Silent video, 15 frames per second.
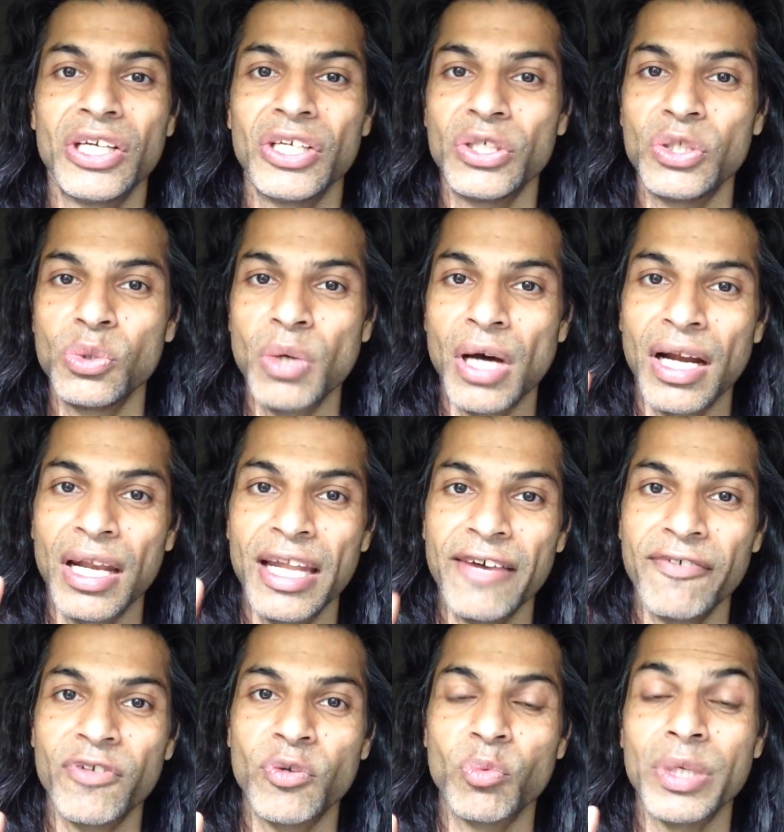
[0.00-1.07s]
you are
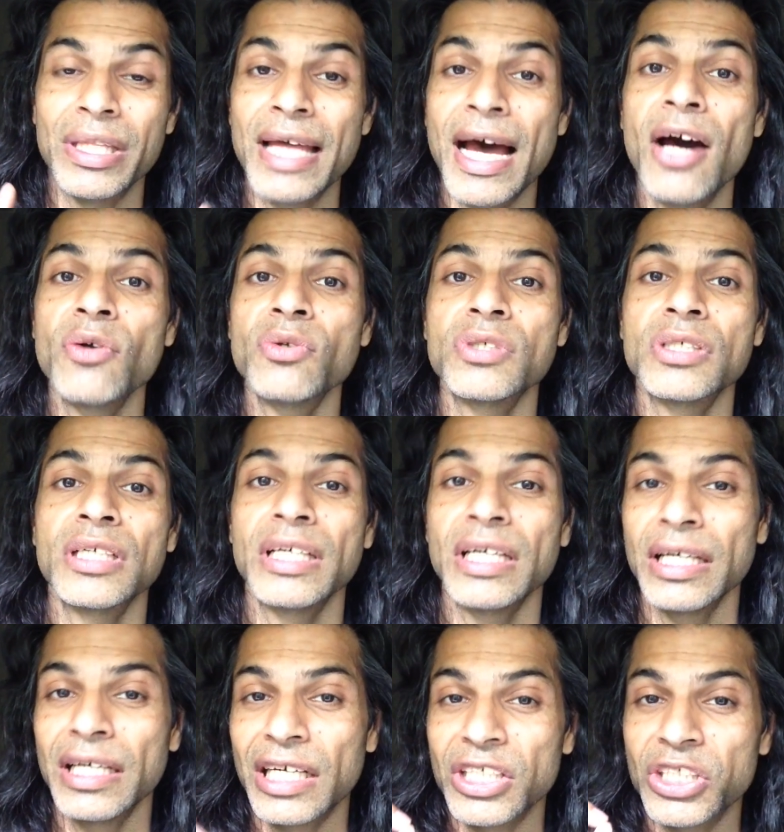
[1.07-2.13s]
left without
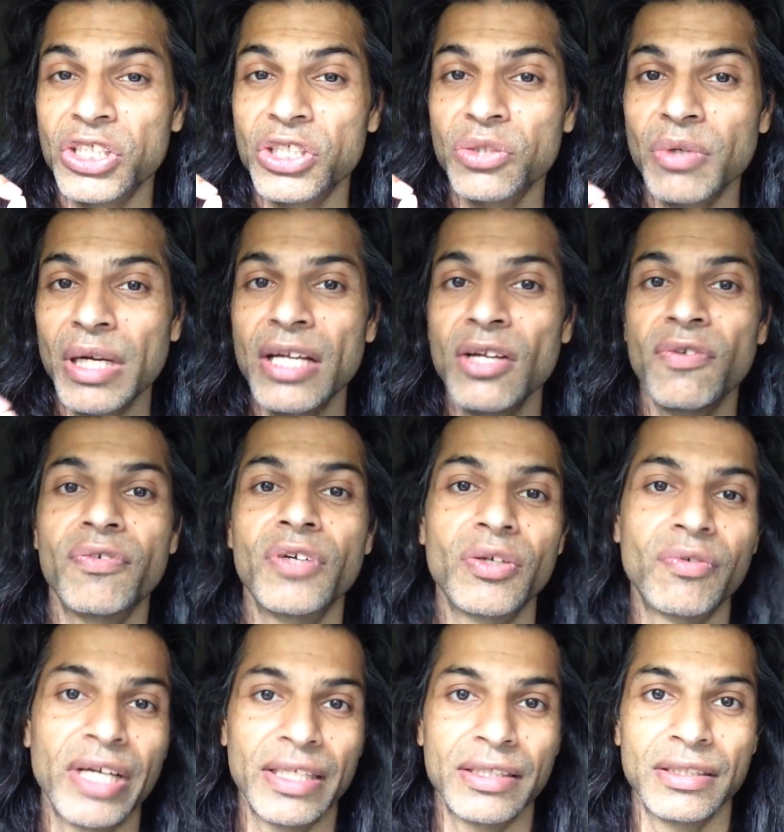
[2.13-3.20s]
a shred of
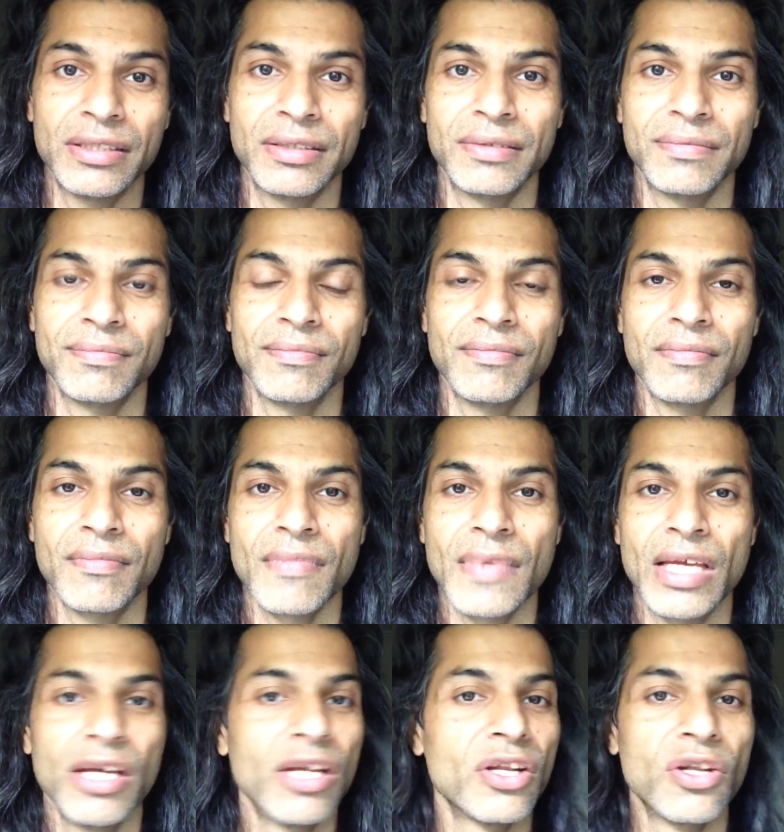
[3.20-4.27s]
regret.
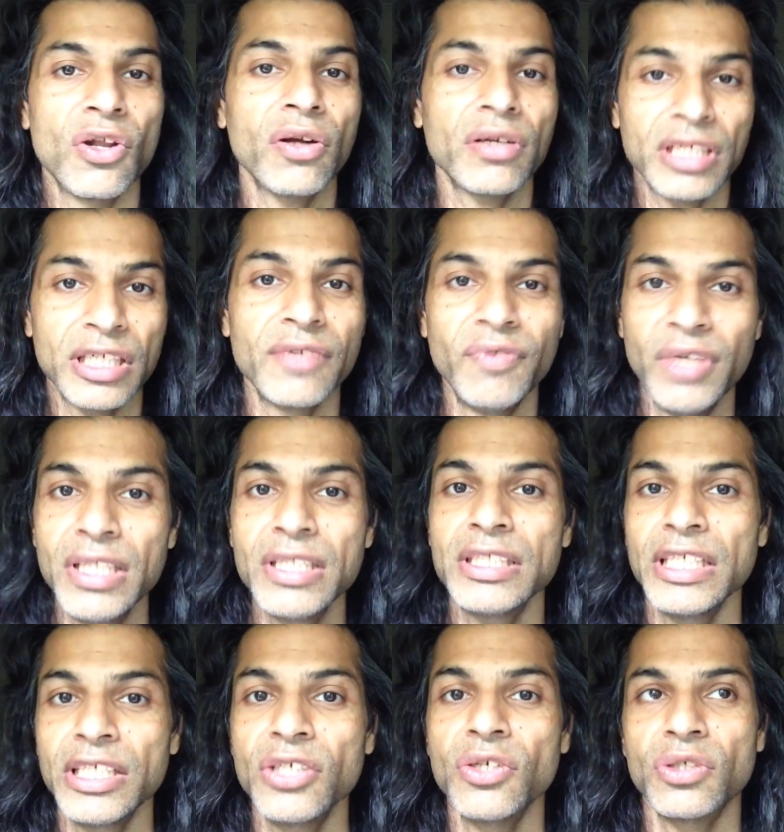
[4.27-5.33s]
Not
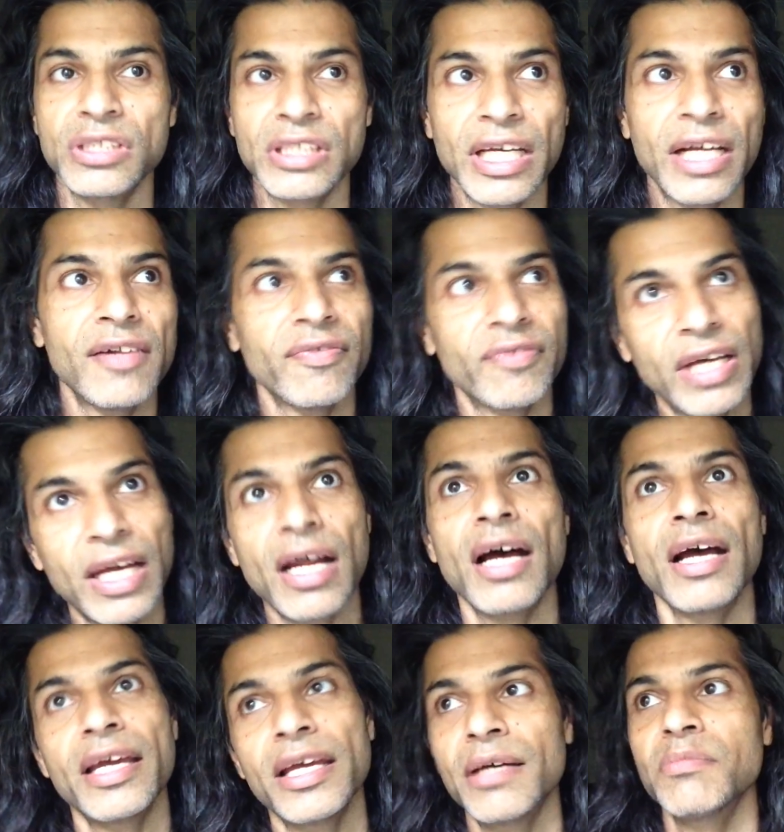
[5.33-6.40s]
convincing yourself that
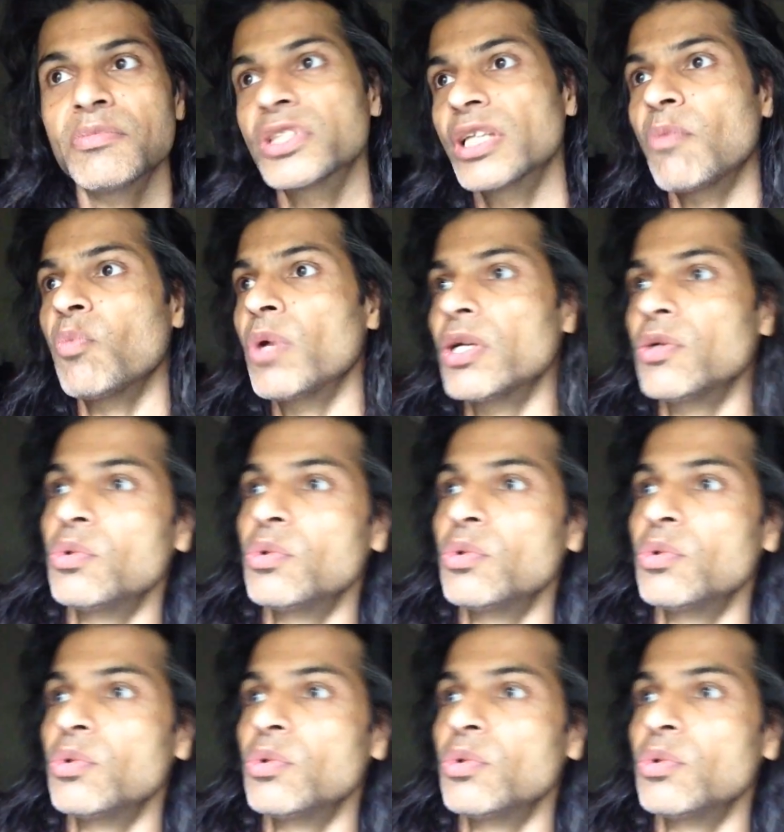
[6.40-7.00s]
I am someone